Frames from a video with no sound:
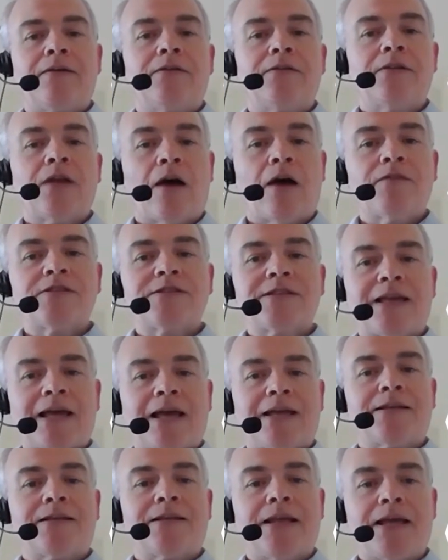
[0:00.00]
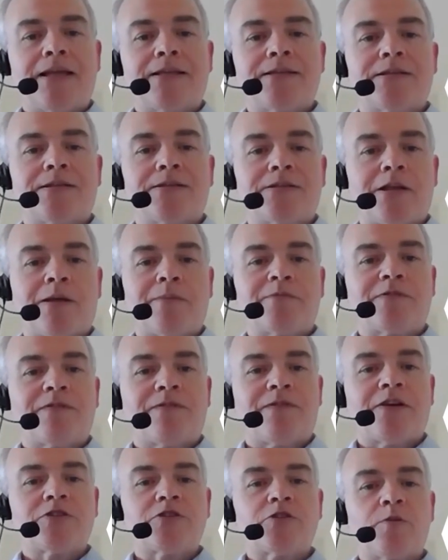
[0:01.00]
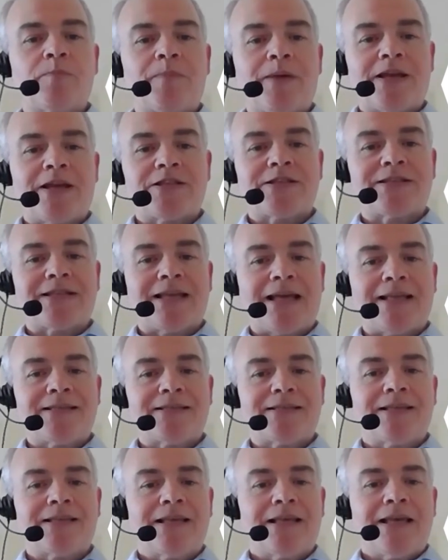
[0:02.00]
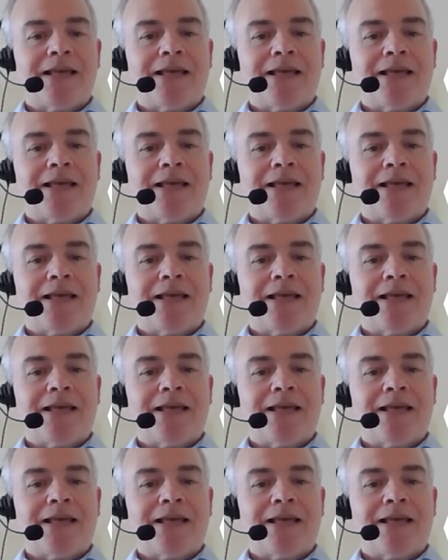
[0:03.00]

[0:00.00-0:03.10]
novice candidates in terms of virtual patient deaths,